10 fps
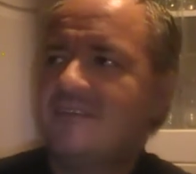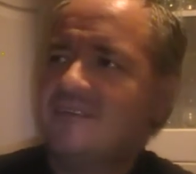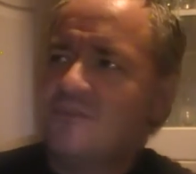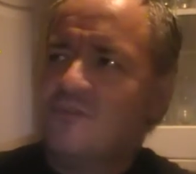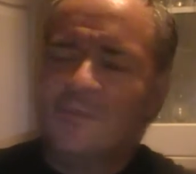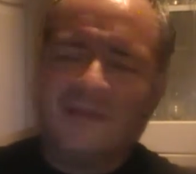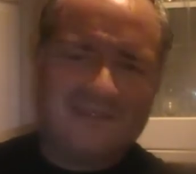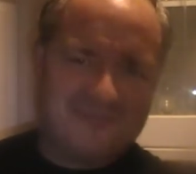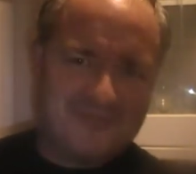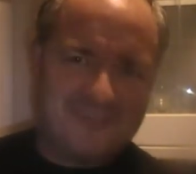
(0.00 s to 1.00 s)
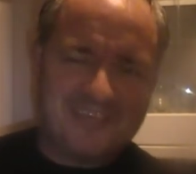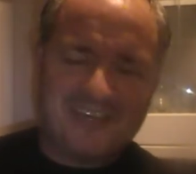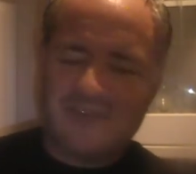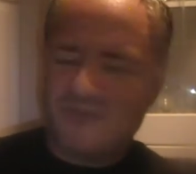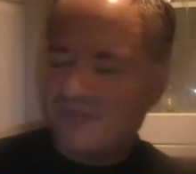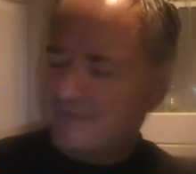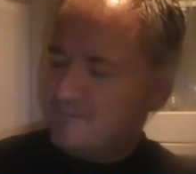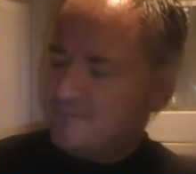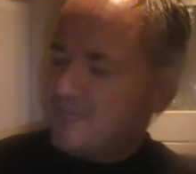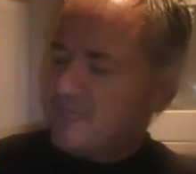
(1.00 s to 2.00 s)
or beer room as I call it.
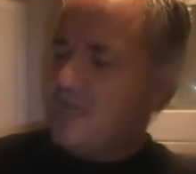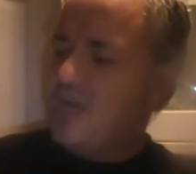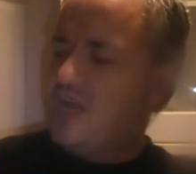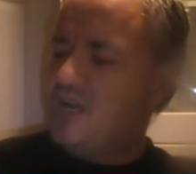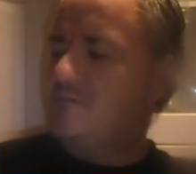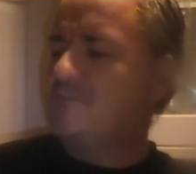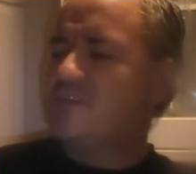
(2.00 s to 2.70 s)
Um,